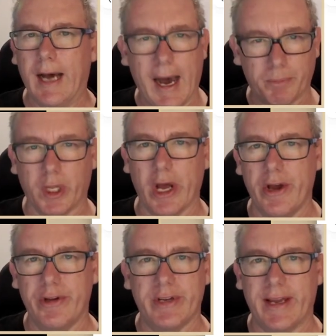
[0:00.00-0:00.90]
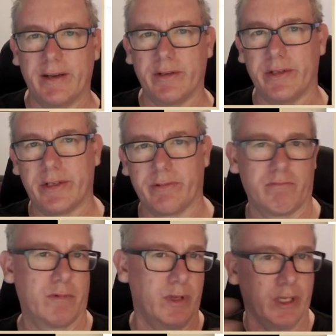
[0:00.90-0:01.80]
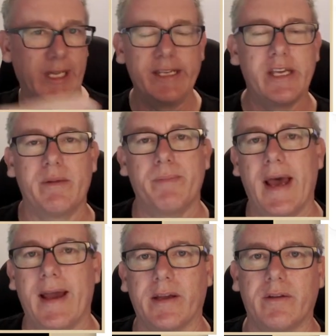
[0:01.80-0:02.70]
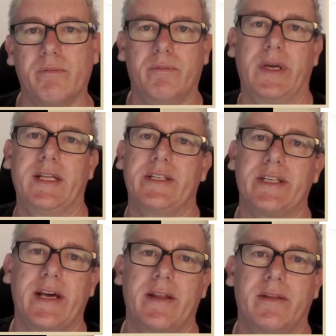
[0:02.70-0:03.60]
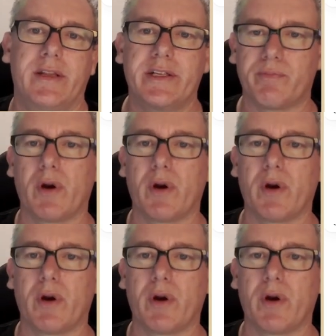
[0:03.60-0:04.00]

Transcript: upload and linking back means that